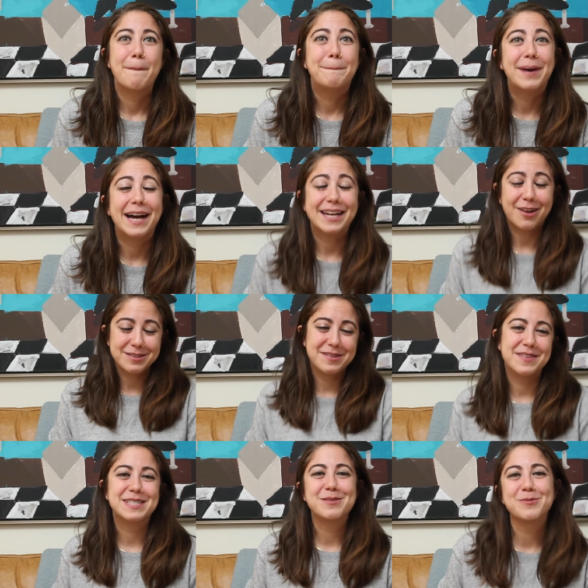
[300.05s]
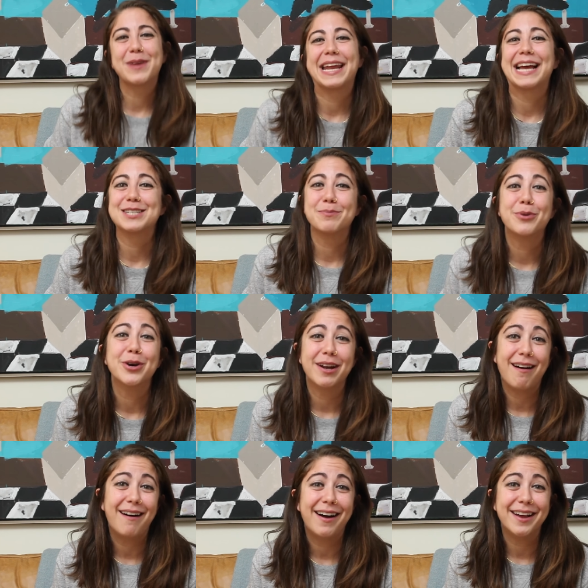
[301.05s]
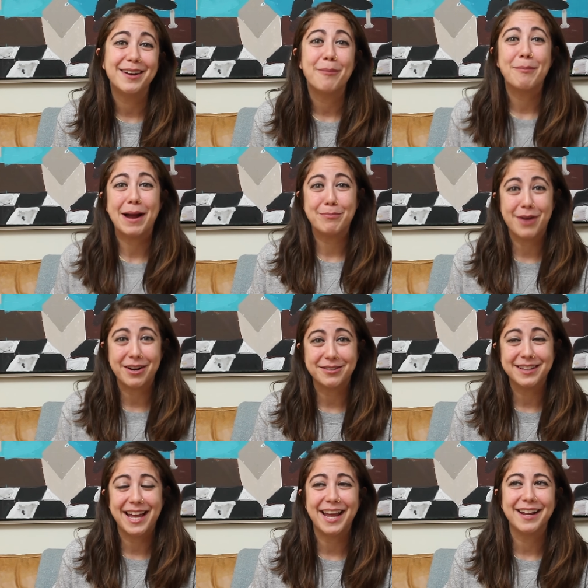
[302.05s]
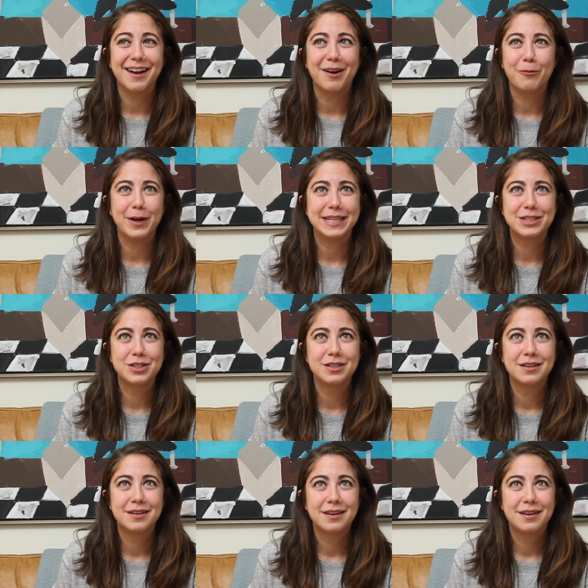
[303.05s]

But also this is when I got to put on my bridal lehenga, which,